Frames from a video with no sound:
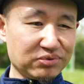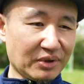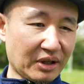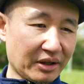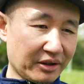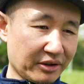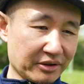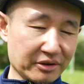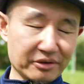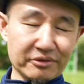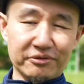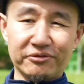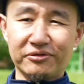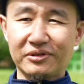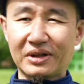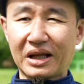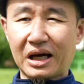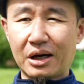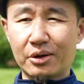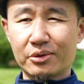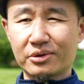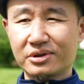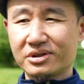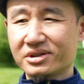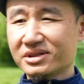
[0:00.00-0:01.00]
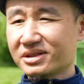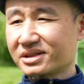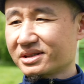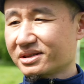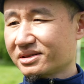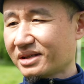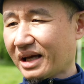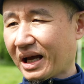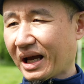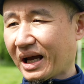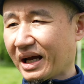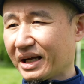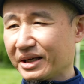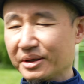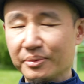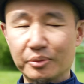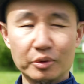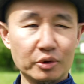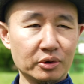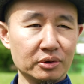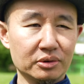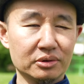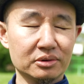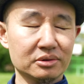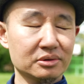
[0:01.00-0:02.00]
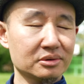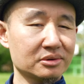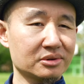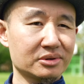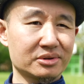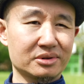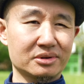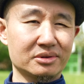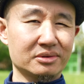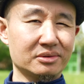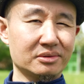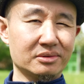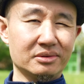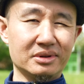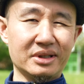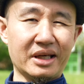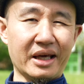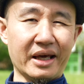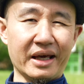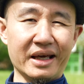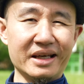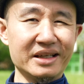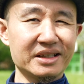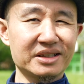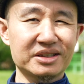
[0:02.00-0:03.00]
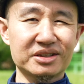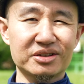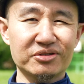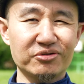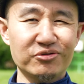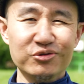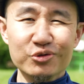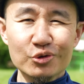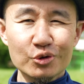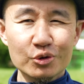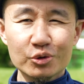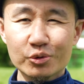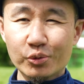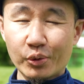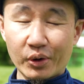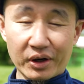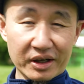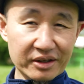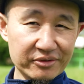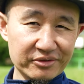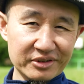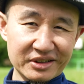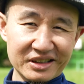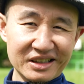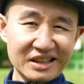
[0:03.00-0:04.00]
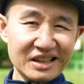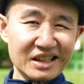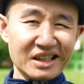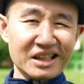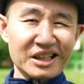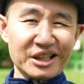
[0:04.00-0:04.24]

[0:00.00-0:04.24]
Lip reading: I don't know, flowers, animals, cakes, food, whatever.